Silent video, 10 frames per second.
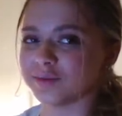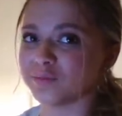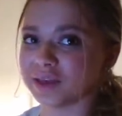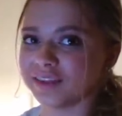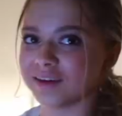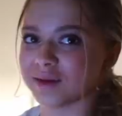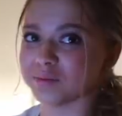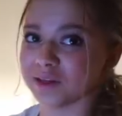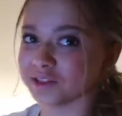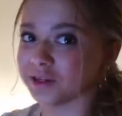Bailey and
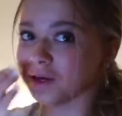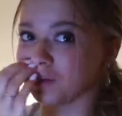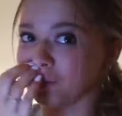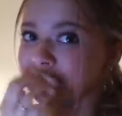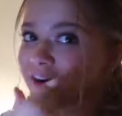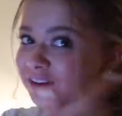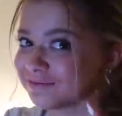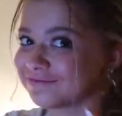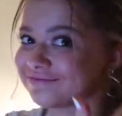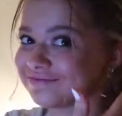Benji were
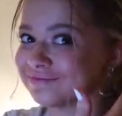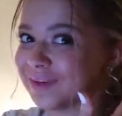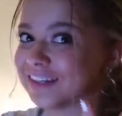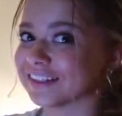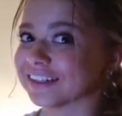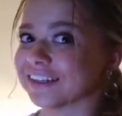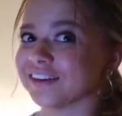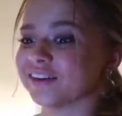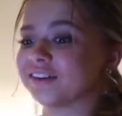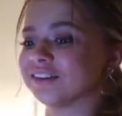messing the whole